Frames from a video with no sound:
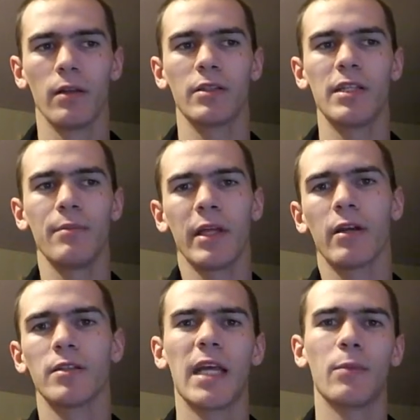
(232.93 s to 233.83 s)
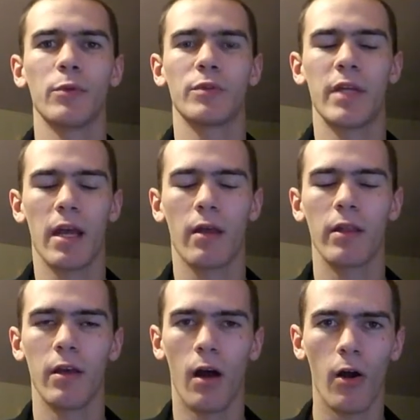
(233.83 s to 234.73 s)
The team leader is able to take
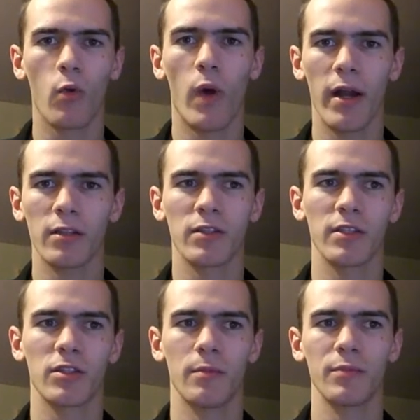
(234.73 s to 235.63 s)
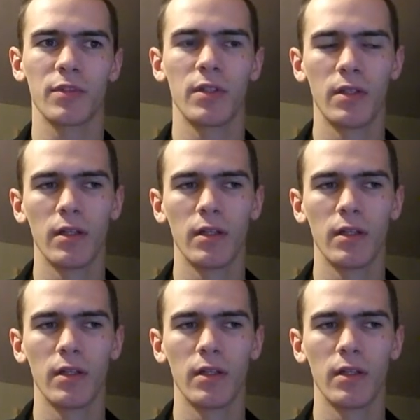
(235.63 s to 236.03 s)
the hardwired systems.